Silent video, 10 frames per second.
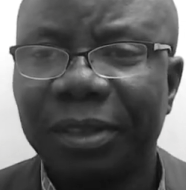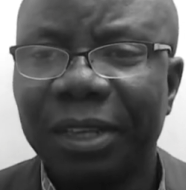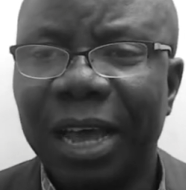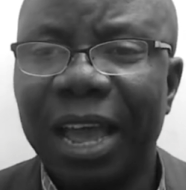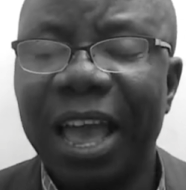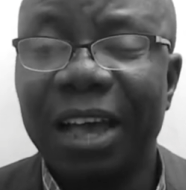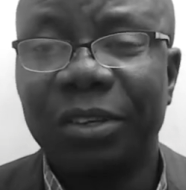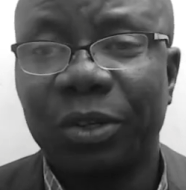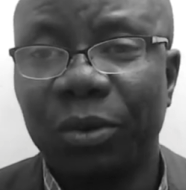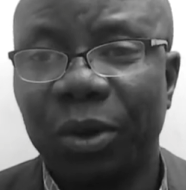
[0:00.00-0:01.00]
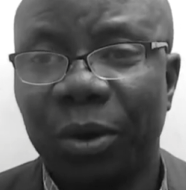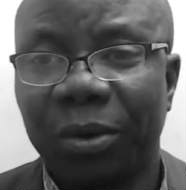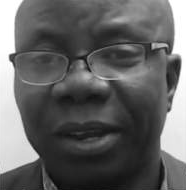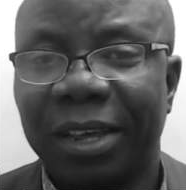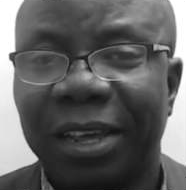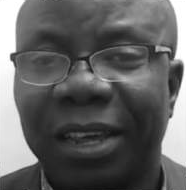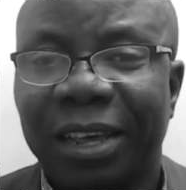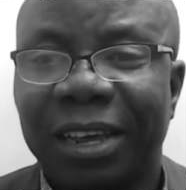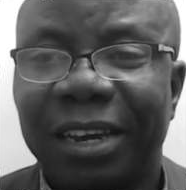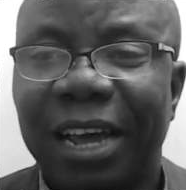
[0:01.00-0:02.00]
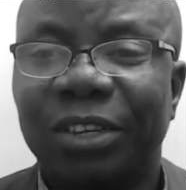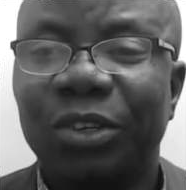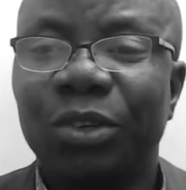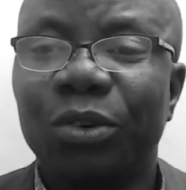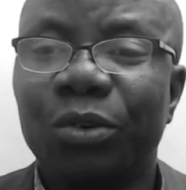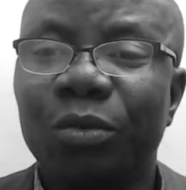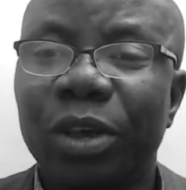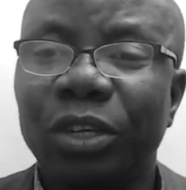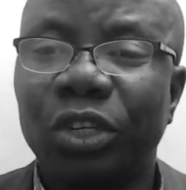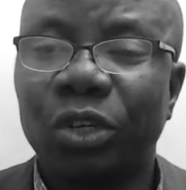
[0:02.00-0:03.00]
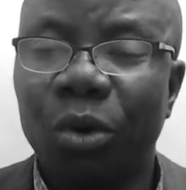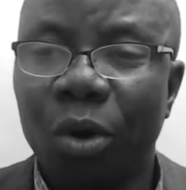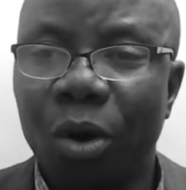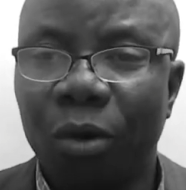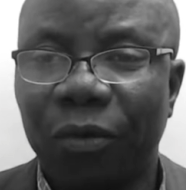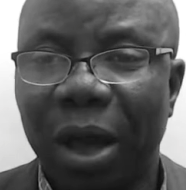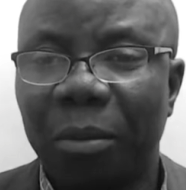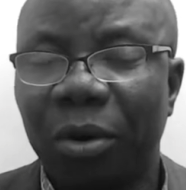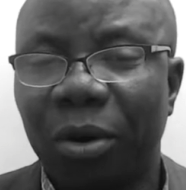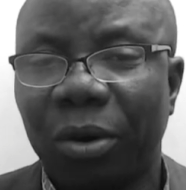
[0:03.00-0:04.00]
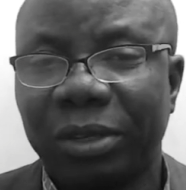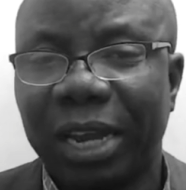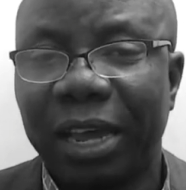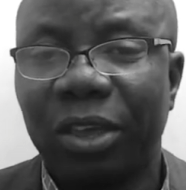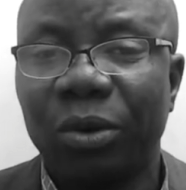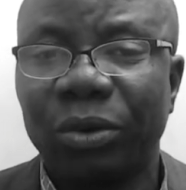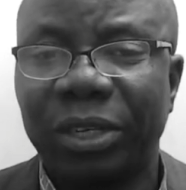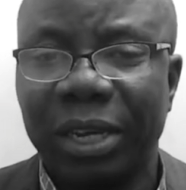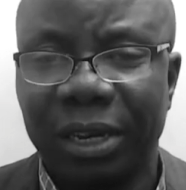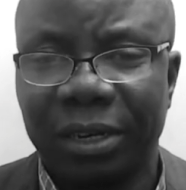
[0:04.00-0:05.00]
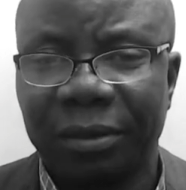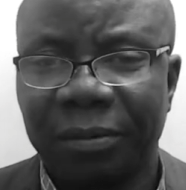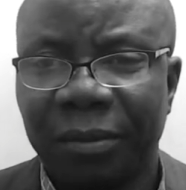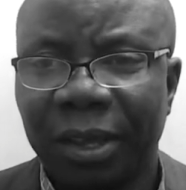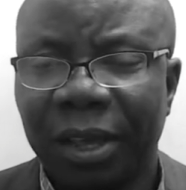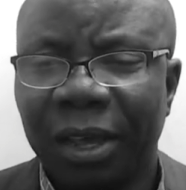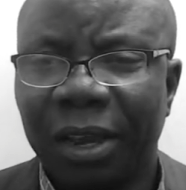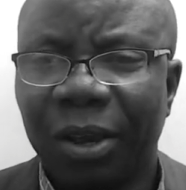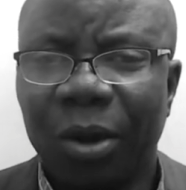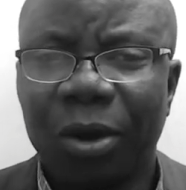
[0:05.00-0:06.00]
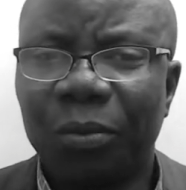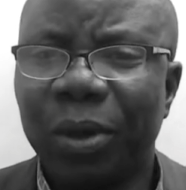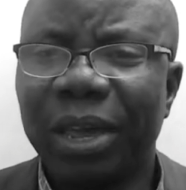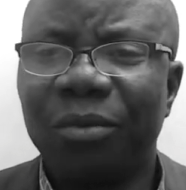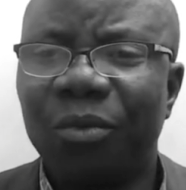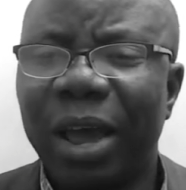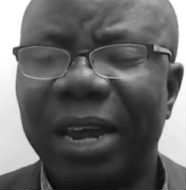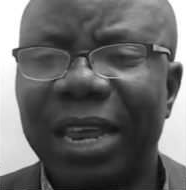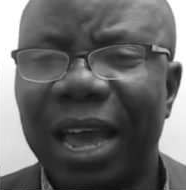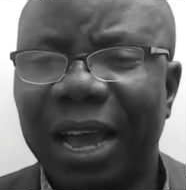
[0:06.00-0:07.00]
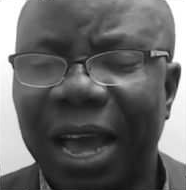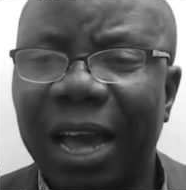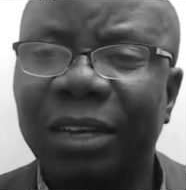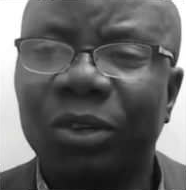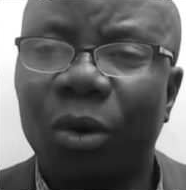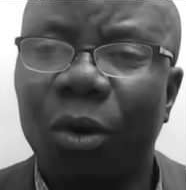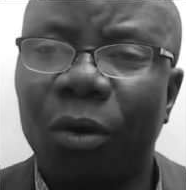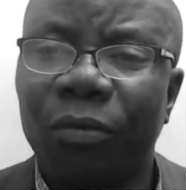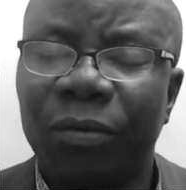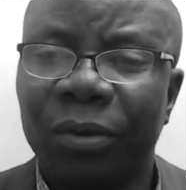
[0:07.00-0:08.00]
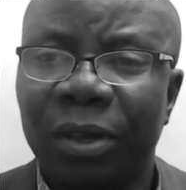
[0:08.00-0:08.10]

I ask you, Lord, that you will show off among us like you did. Lord, we read the account of